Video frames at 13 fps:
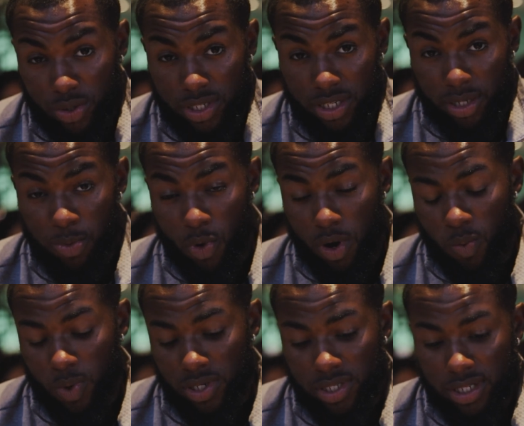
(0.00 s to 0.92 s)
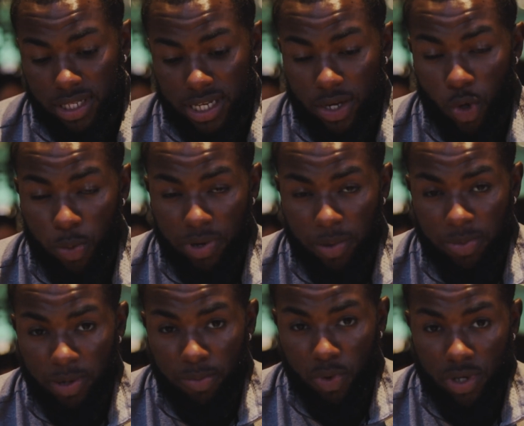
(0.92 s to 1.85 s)
to go to Singapore once they open
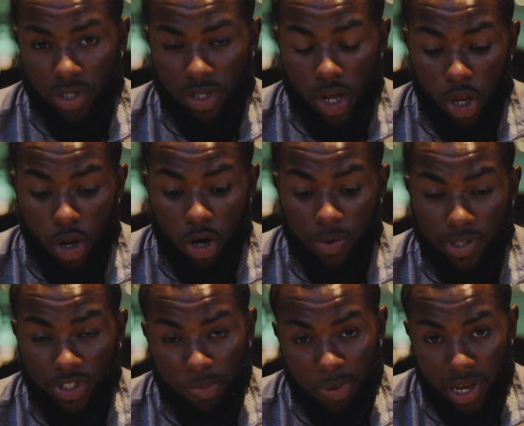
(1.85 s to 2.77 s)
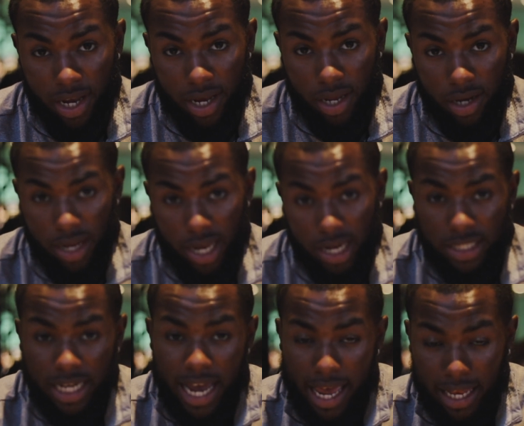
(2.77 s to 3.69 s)
up their borders, along with Japan
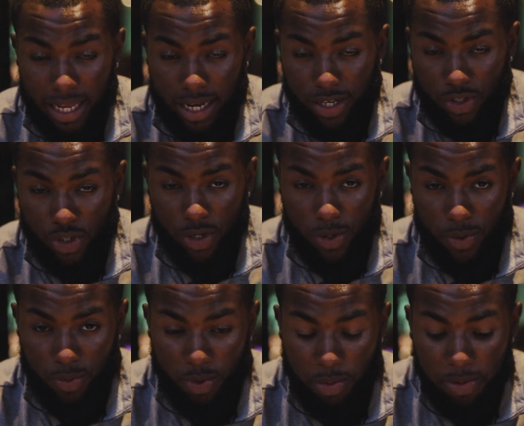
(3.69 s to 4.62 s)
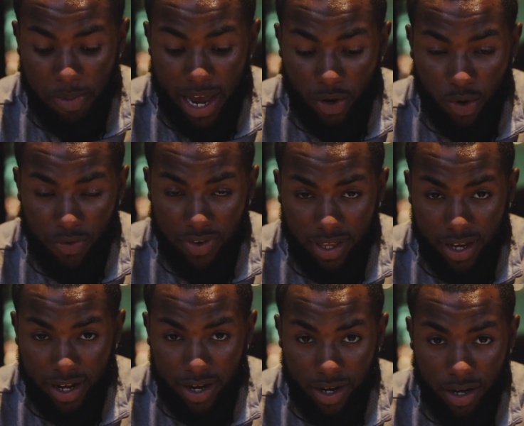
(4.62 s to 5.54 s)
and Thailand. So we'll be back over
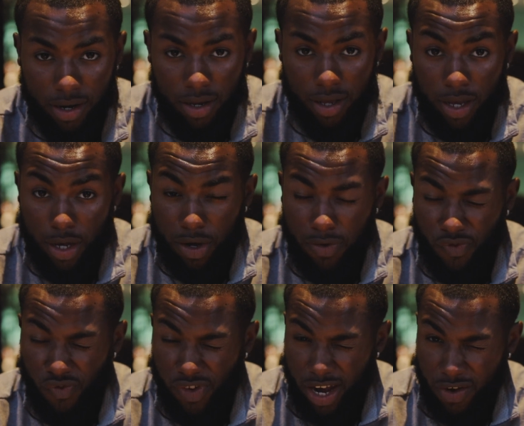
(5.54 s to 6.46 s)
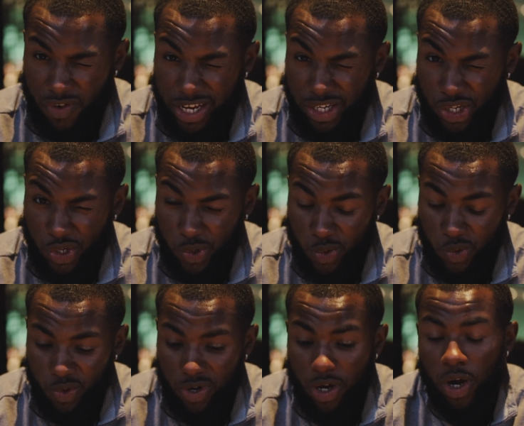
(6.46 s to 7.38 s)
there very
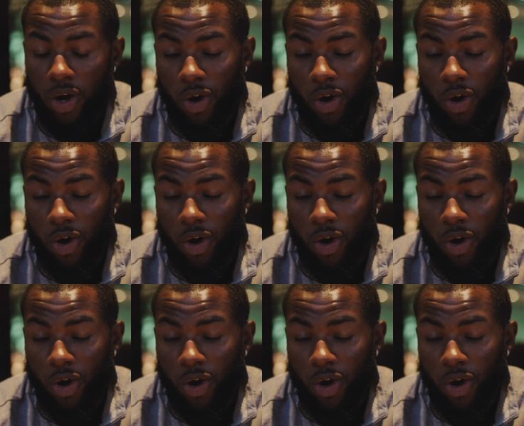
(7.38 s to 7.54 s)
soon,